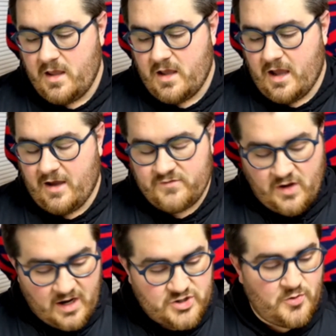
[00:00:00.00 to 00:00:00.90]
I've
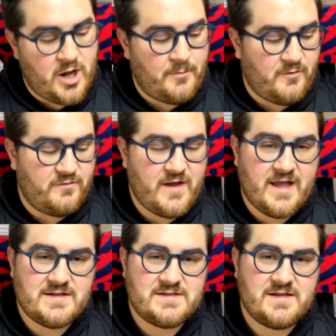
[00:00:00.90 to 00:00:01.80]
talked to a couple
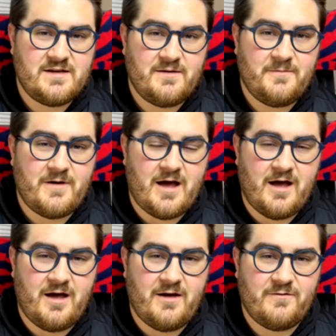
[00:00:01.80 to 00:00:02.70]
fans
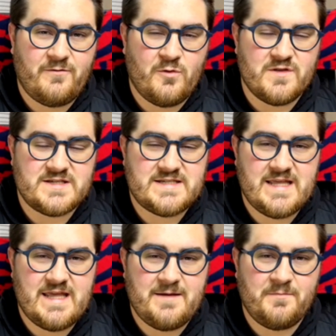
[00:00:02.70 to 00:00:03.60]
for this
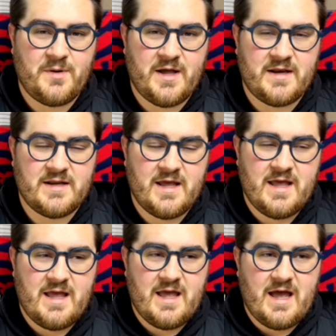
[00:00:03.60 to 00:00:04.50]
team, but
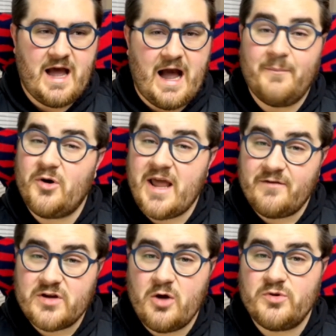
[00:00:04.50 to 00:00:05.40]
I'm going to have
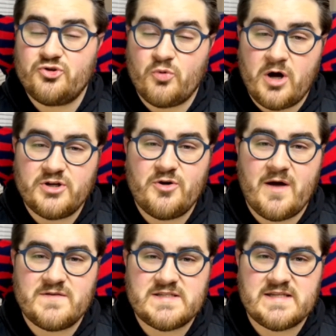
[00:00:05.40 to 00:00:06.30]
to go with Toronto
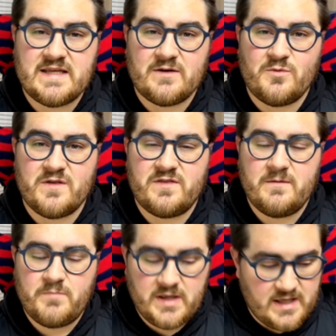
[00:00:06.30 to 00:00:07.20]
FC. With them
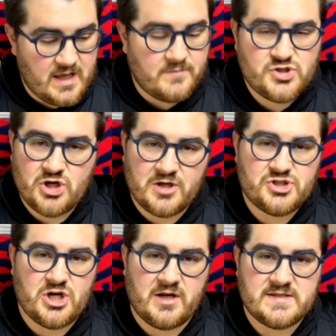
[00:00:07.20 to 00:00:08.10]
picking up Sean
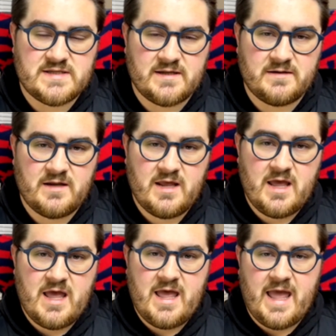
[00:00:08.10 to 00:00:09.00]
Johnson,
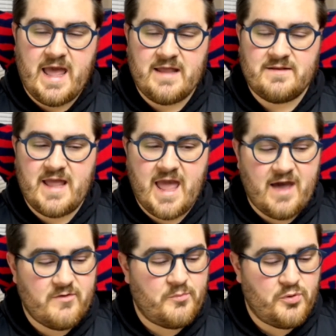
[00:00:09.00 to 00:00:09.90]
and they
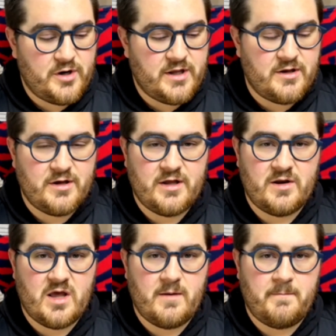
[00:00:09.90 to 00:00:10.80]
have a pretty good
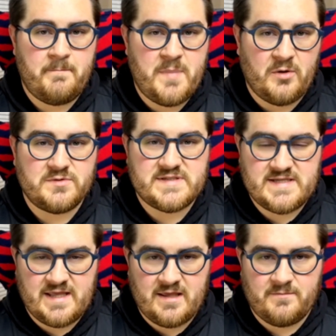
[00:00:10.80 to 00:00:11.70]
built
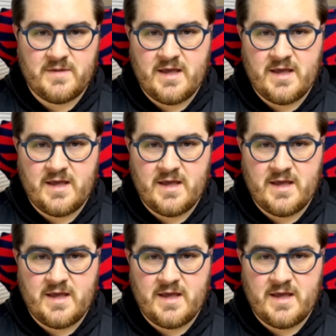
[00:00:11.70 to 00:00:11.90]
team.